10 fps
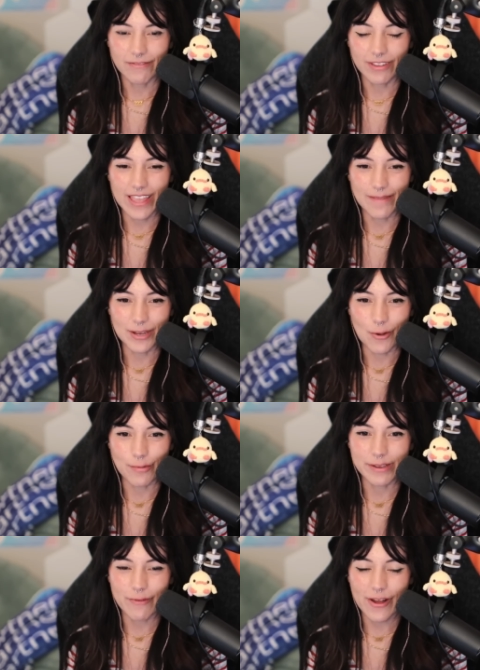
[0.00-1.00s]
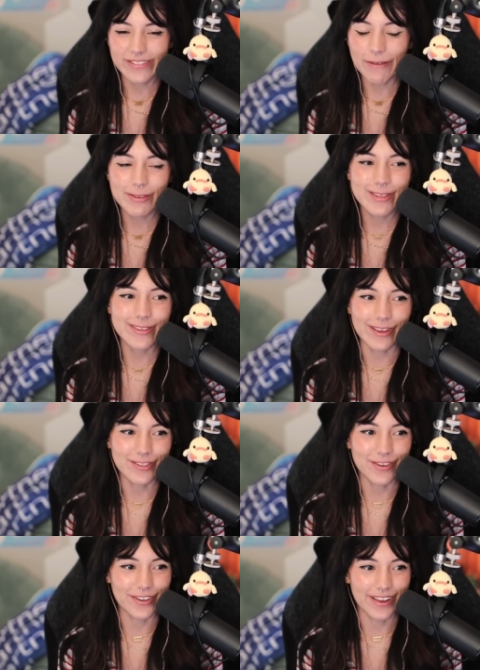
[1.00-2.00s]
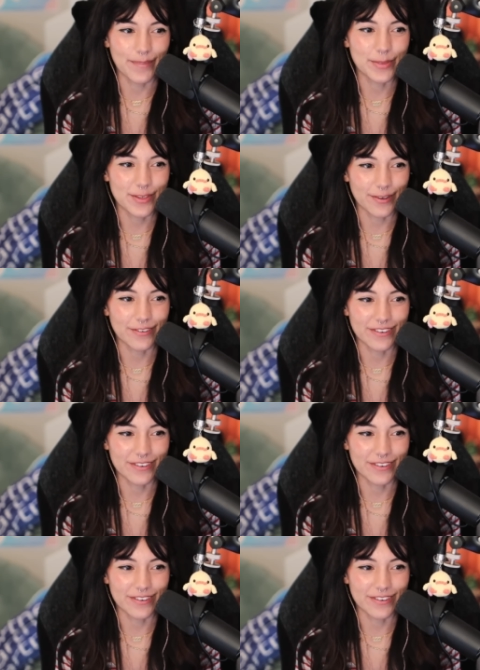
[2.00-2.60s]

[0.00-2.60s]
With him and Obi-Wan, that was such a good episode.